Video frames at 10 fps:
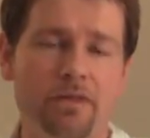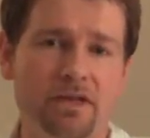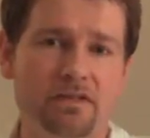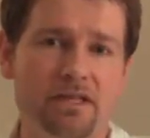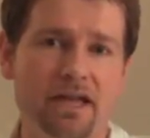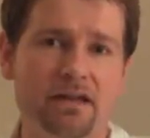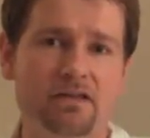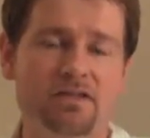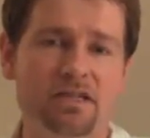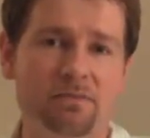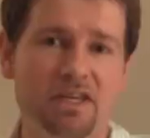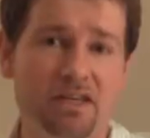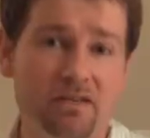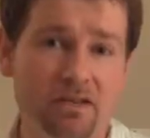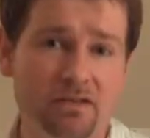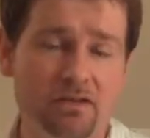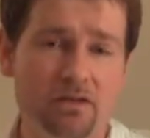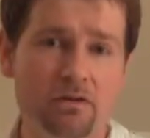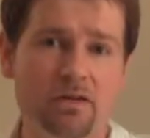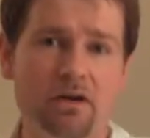things that seem the easiest to you,